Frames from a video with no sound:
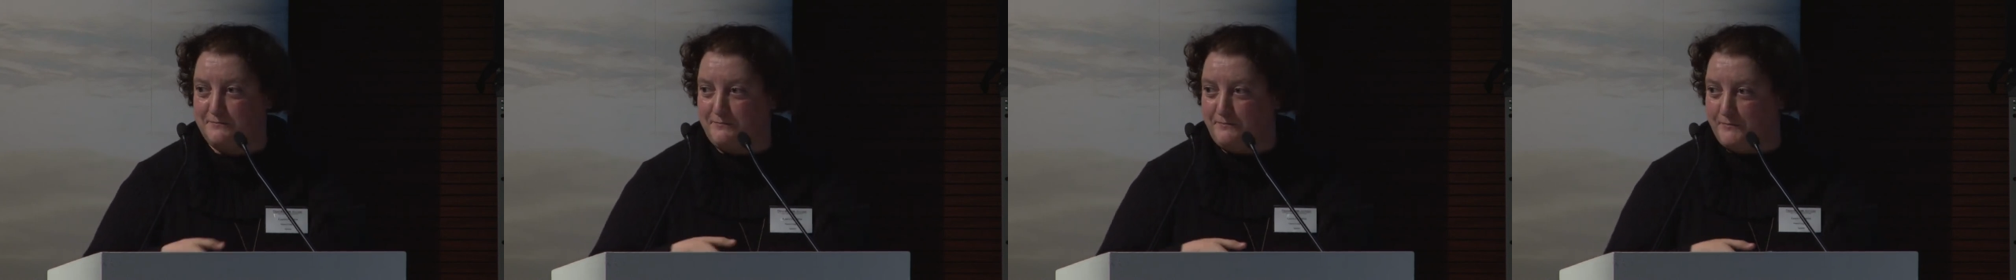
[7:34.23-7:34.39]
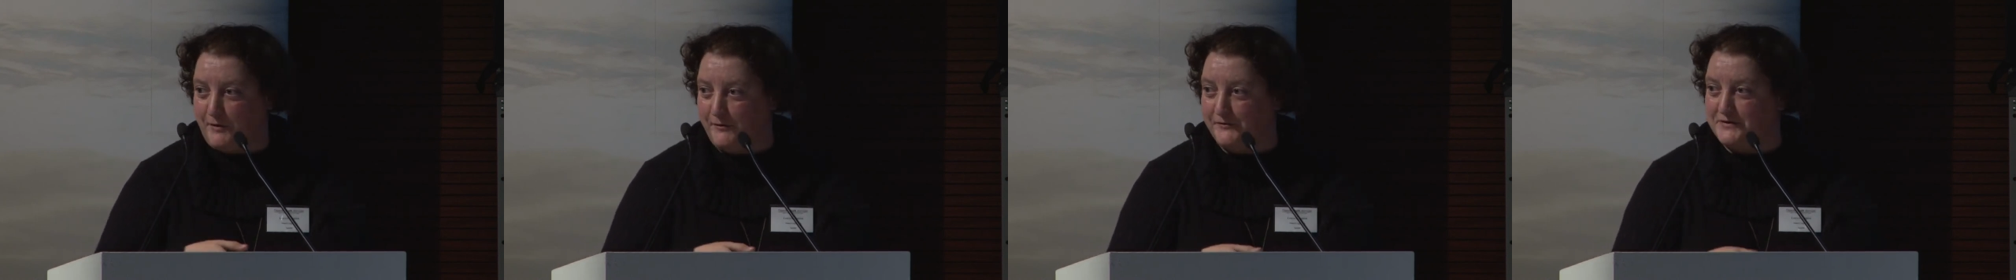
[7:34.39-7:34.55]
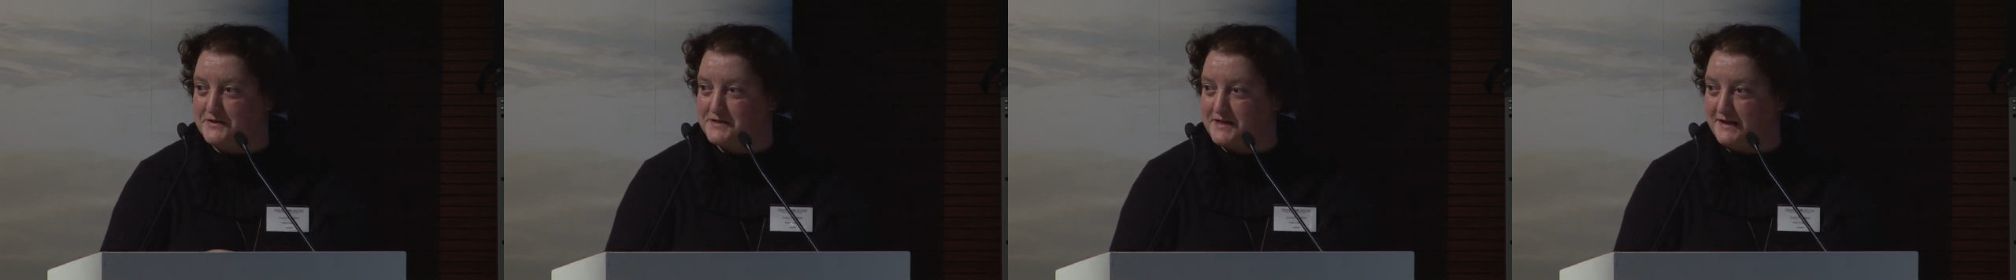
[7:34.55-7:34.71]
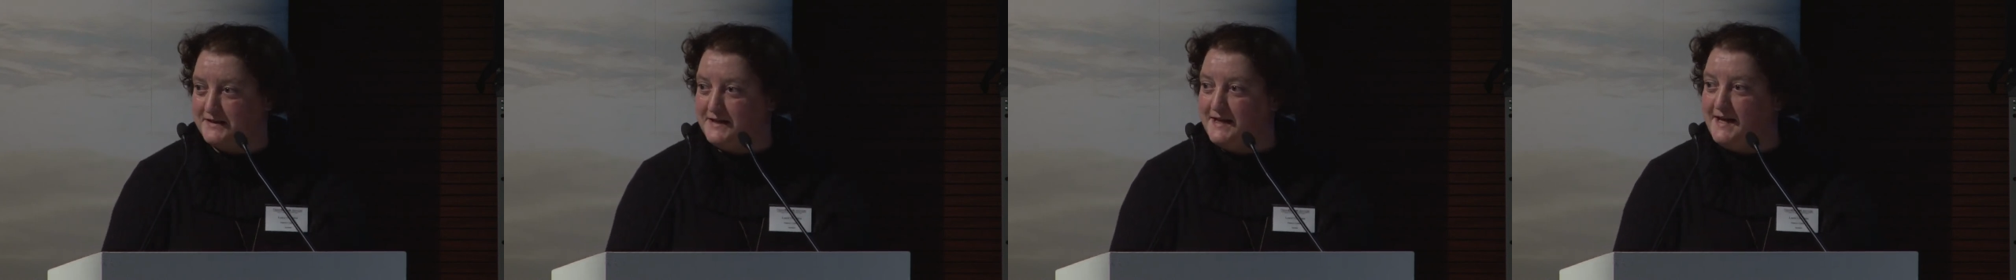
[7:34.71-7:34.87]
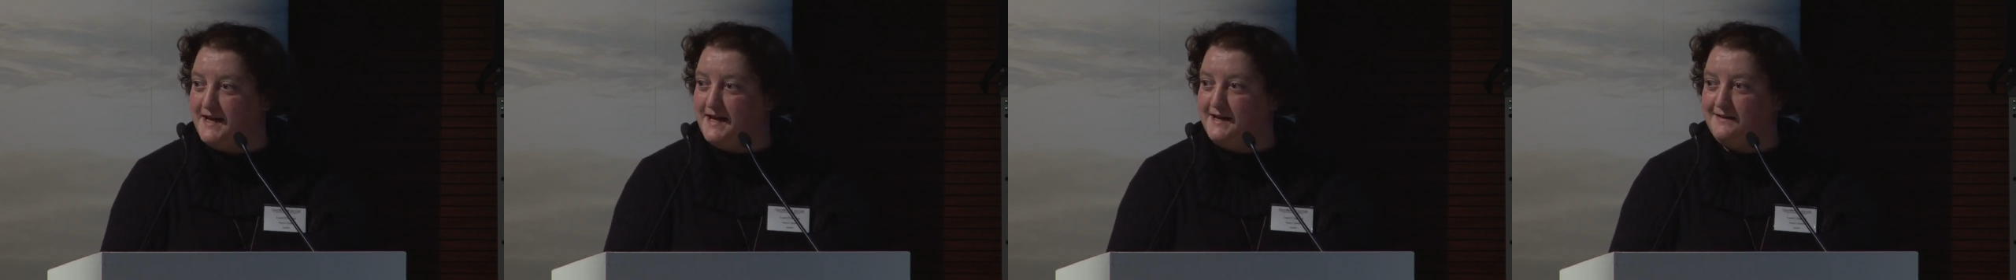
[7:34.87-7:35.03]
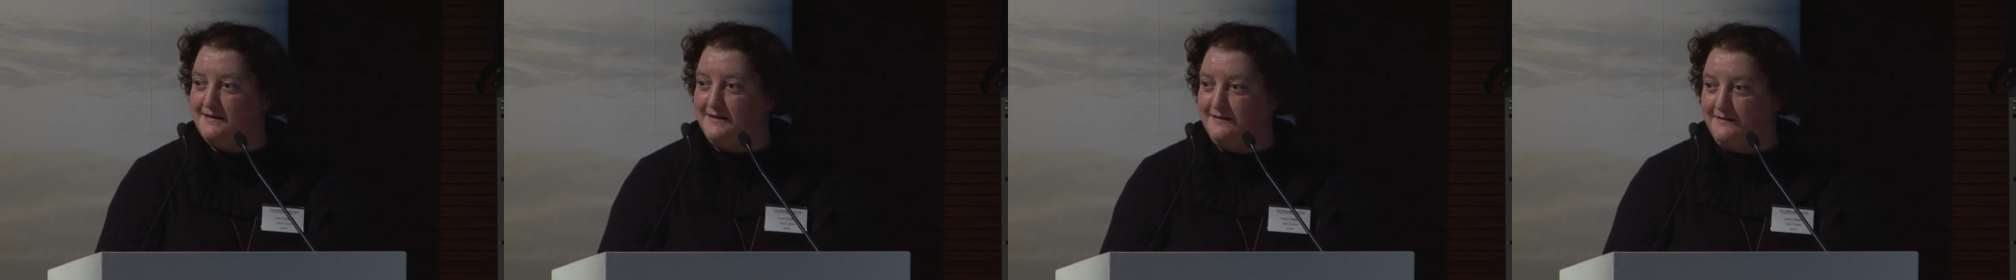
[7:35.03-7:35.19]
components I
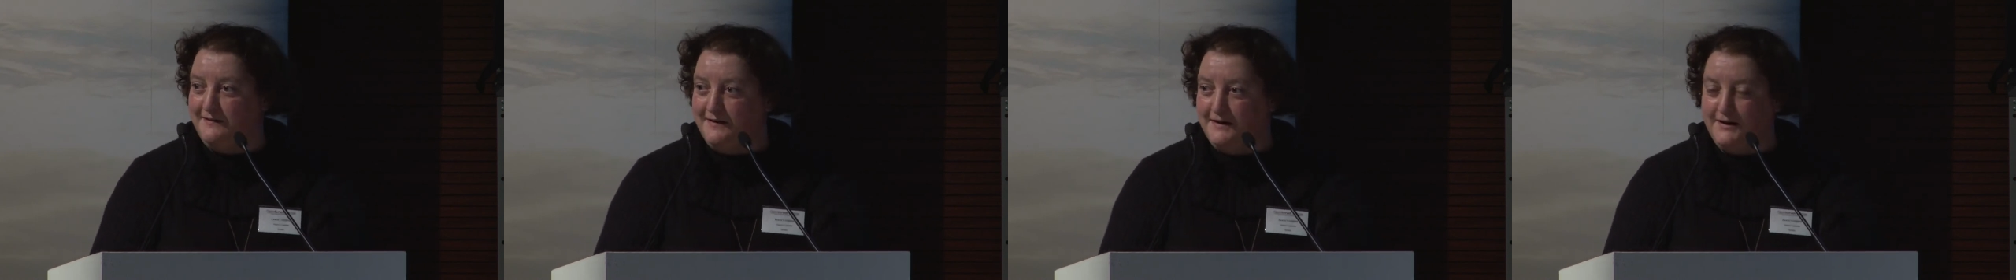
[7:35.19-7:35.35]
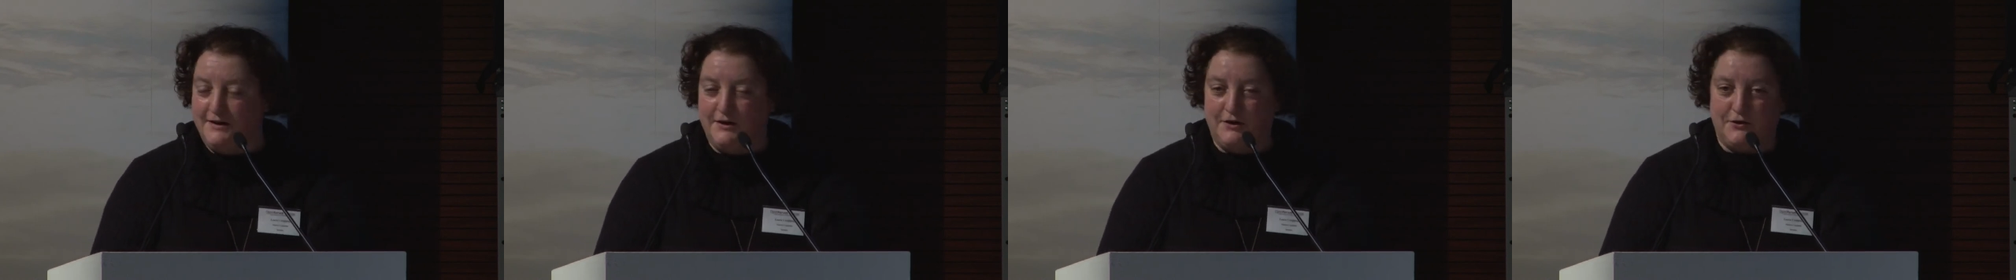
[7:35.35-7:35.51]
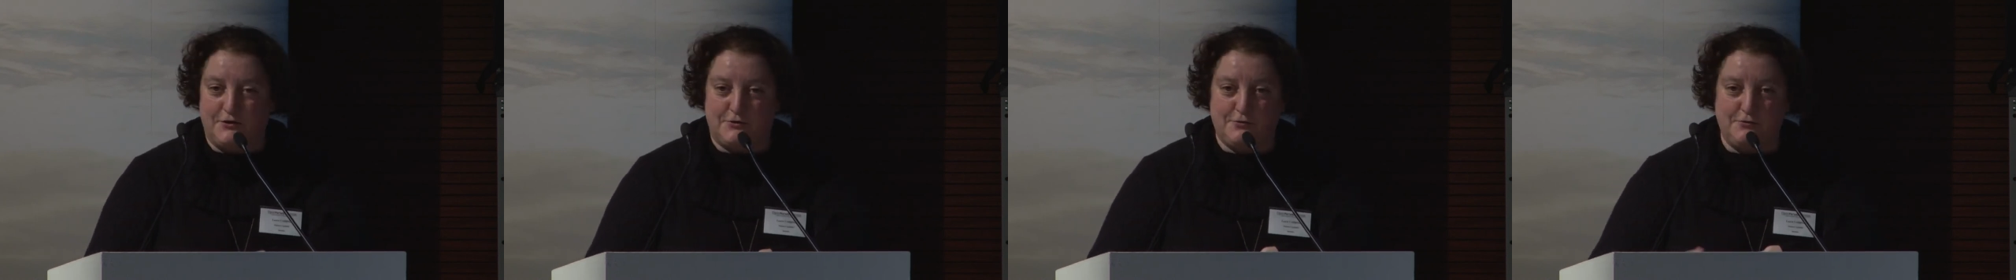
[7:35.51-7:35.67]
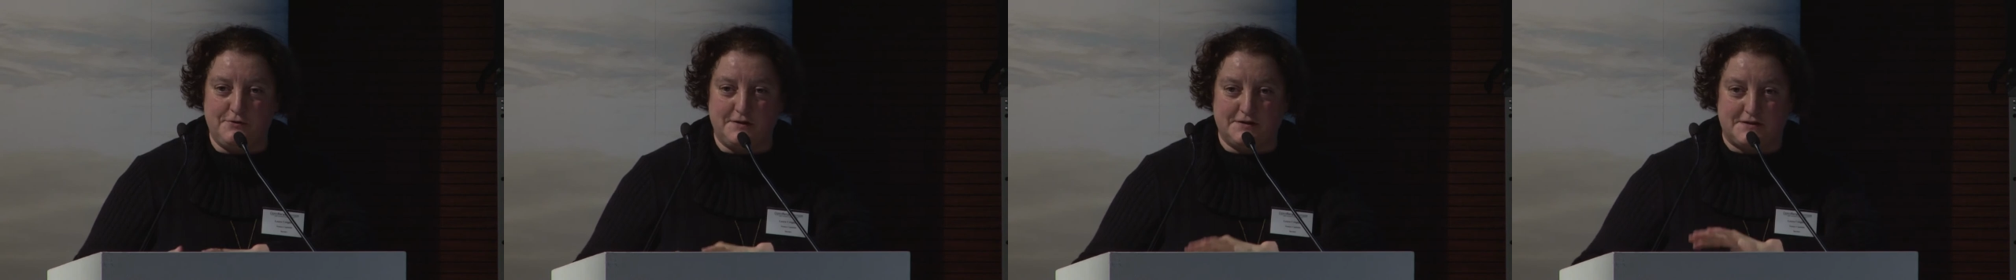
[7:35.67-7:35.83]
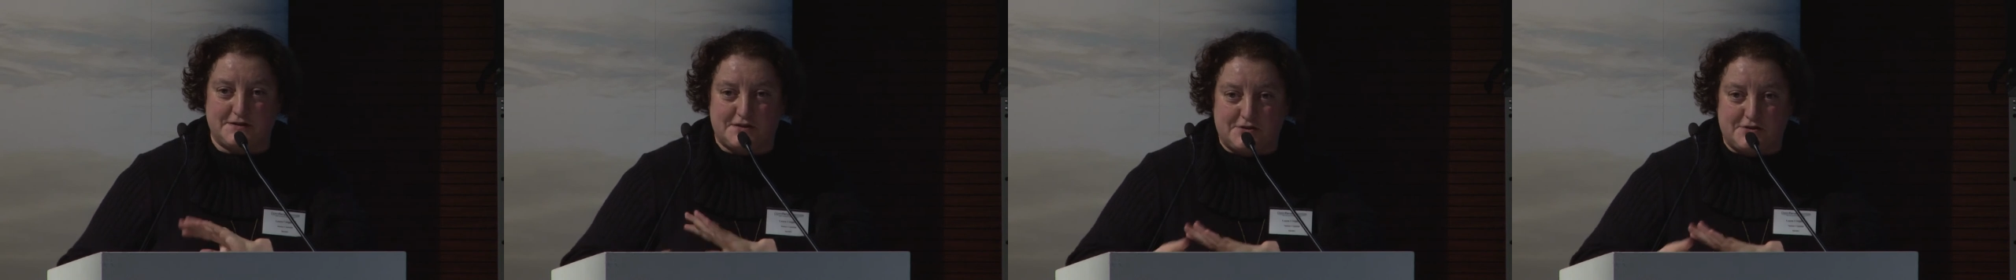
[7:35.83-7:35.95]
need, and through this